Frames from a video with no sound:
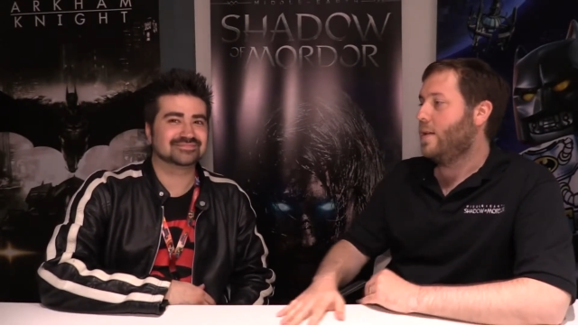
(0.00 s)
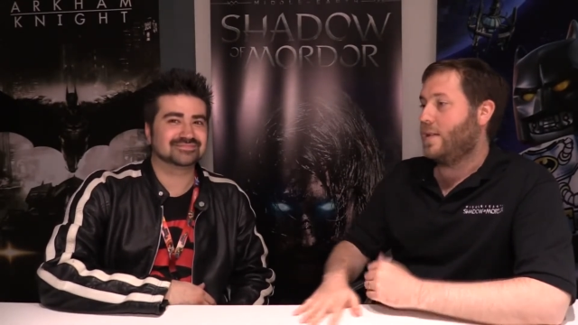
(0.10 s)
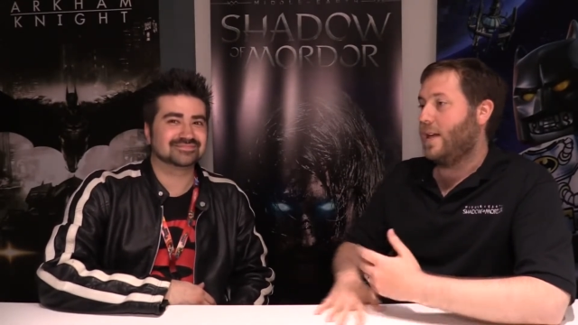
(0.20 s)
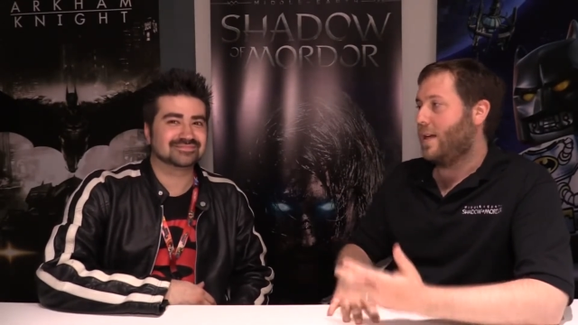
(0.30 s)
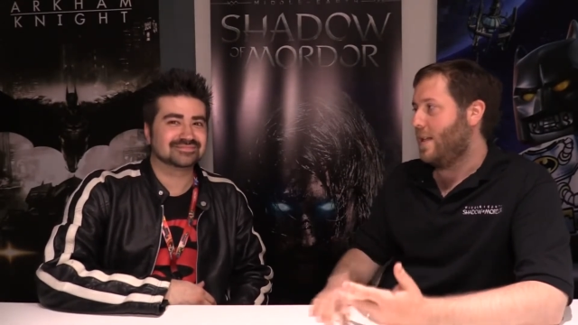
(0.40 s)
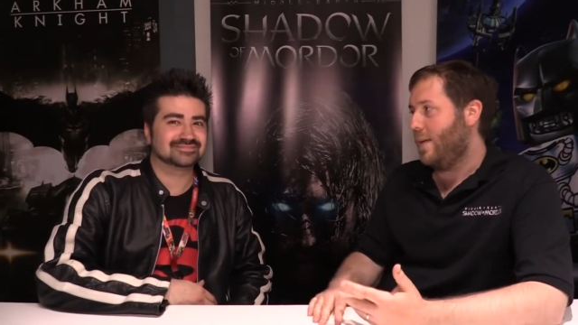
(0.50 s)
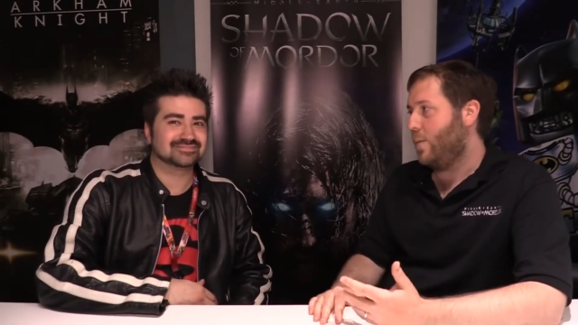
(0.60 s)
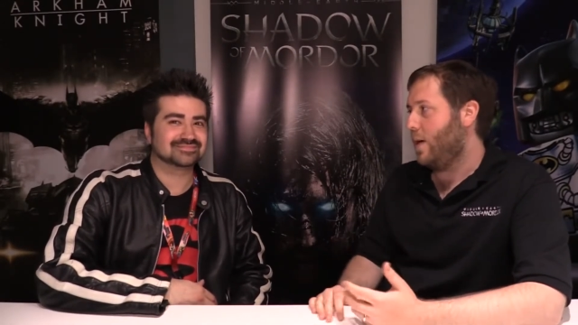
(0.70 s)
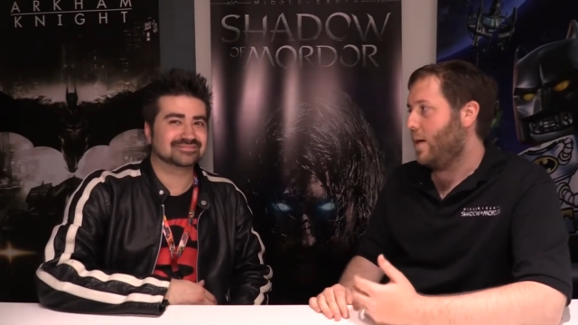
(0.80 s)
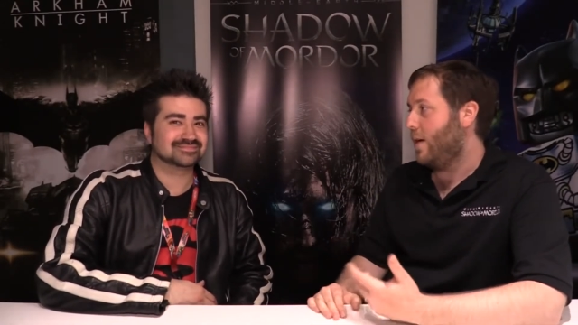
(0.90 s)
Speaker 1: the second time
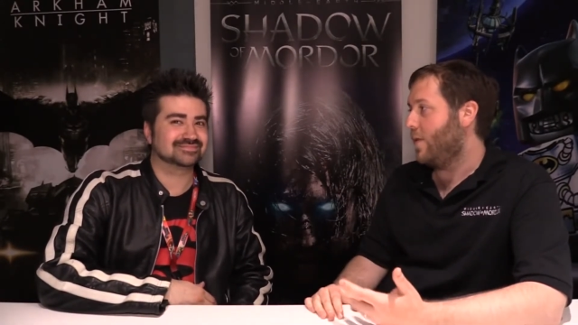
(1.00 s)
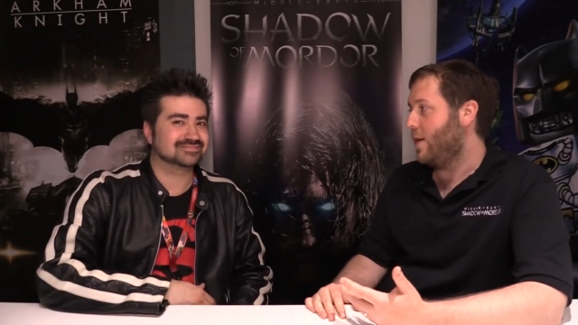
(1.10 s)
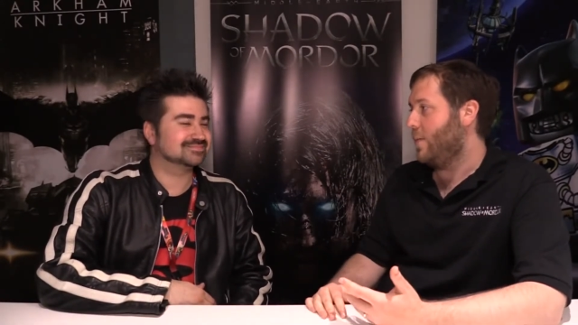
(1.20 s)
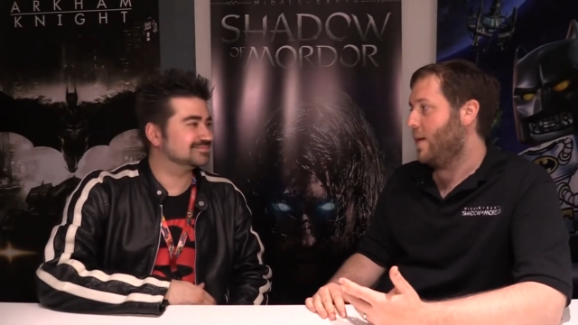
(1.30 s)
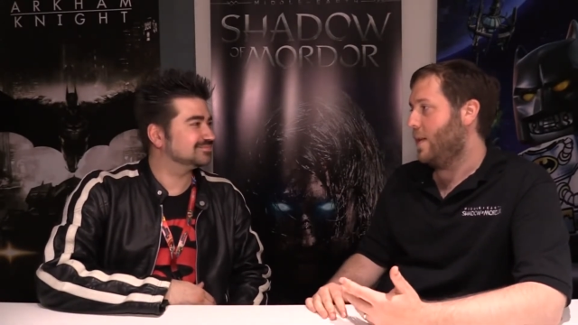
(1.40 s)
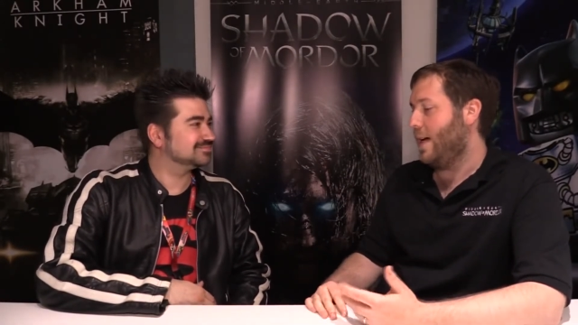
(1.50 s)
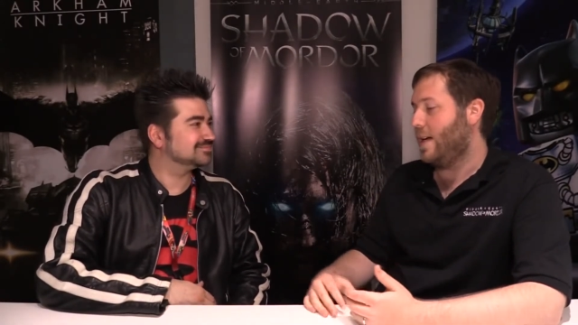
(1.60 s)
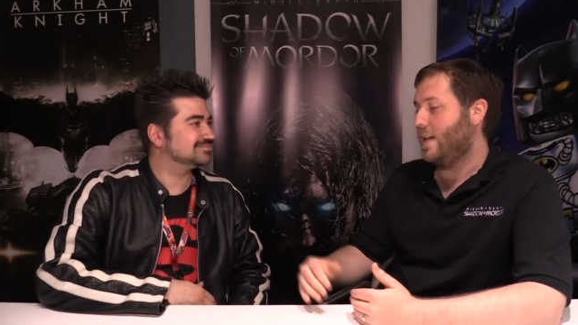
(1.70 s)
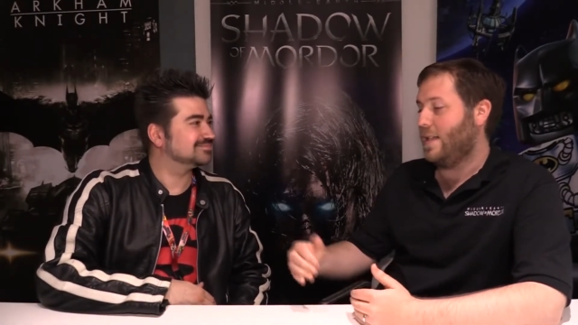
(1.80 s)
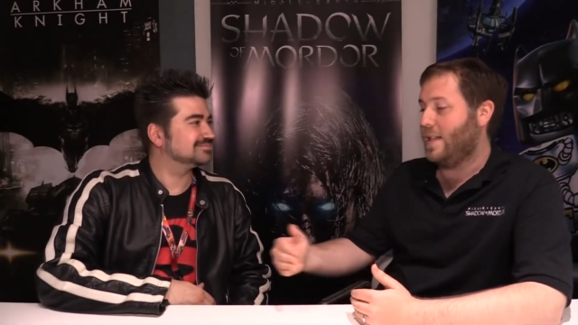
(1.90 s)
you play are ever going to be
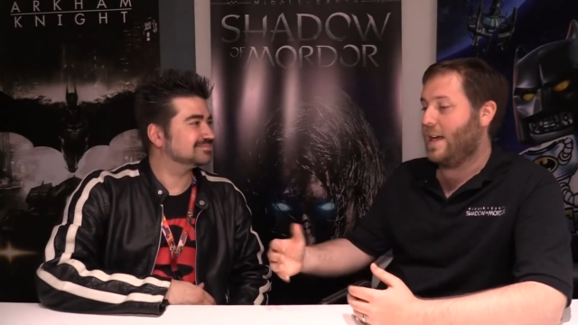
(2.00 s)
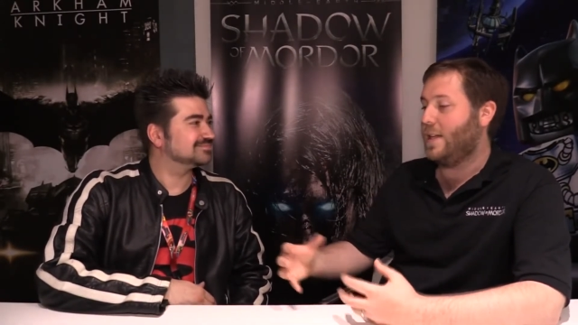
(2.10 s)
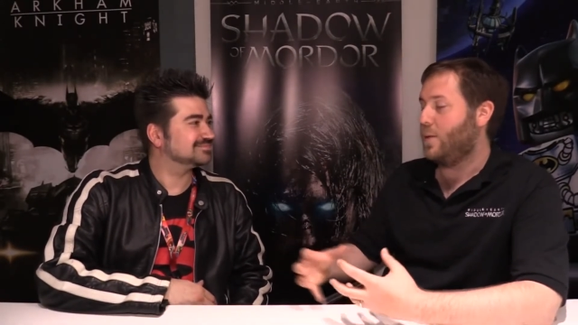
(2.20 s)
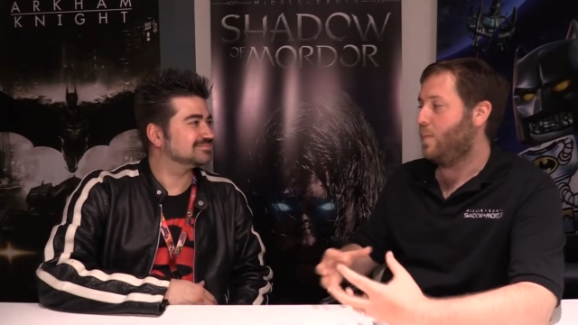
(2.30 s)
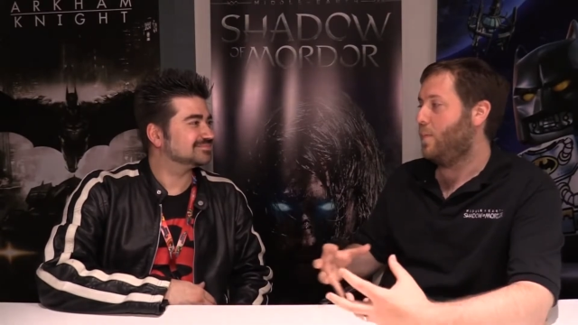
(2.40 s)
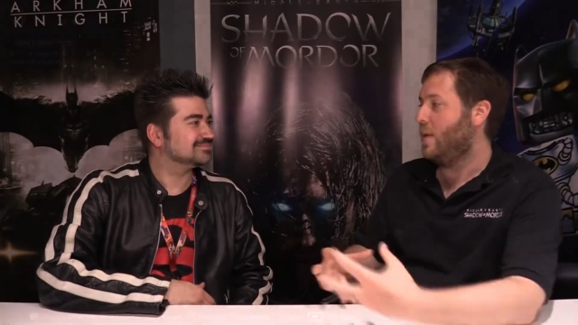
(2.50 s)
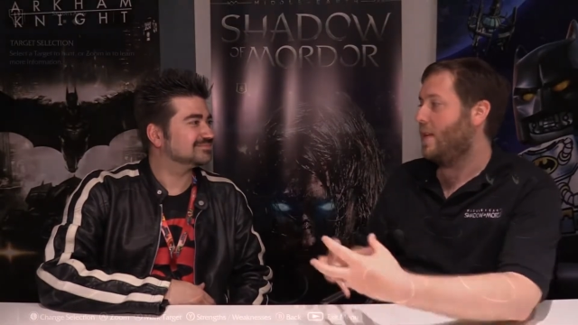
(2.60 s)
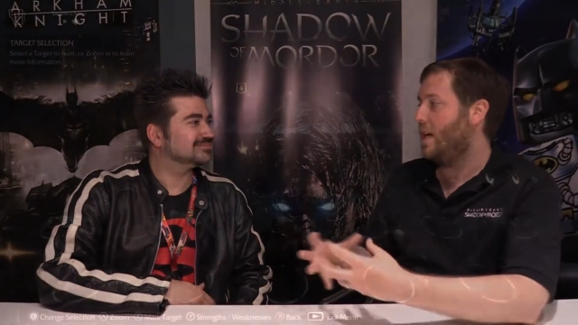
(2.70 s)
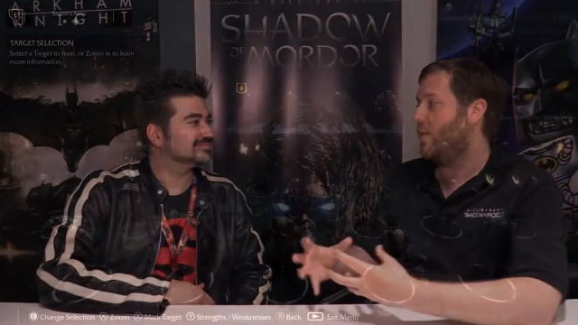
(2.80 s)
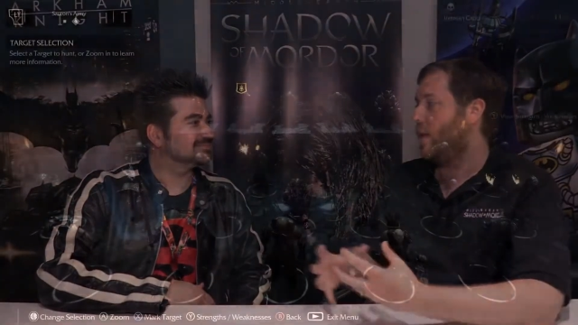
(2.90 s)
alike because these guys are
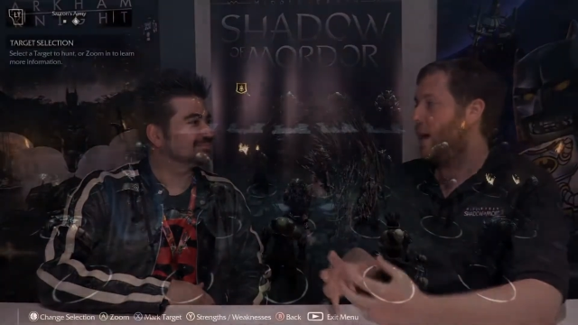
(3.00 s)
built out of a